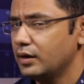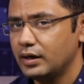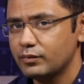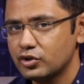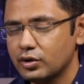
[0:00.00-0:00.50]

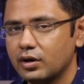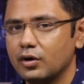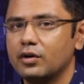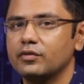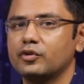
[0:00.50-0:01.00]
I'm sure a
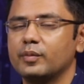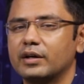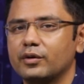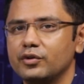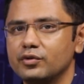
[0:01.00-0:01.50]
lot of
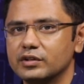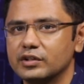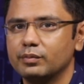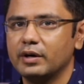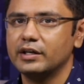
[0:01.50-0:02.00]
tobacco
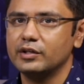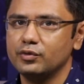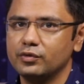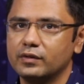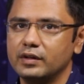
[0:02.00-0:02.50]
users might
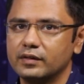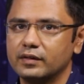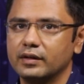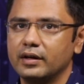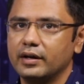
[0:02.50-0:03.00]
use
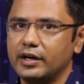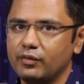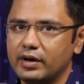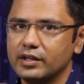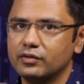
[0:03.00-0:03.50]
this
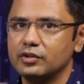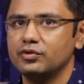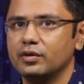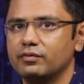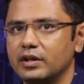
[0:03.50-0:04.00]
advice
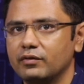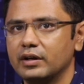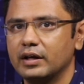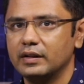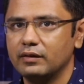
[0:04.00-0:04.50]
you have
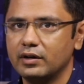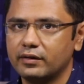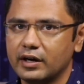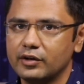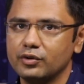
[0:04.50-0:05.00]
given, and they will
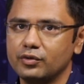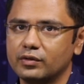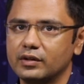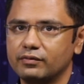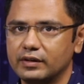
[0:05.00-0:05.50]
try to use
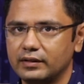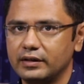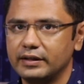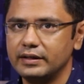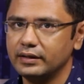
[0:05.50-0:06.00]
this
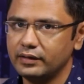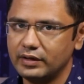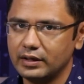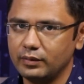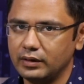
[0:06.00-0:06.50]
facility
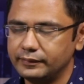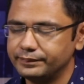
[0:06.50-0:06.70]
available.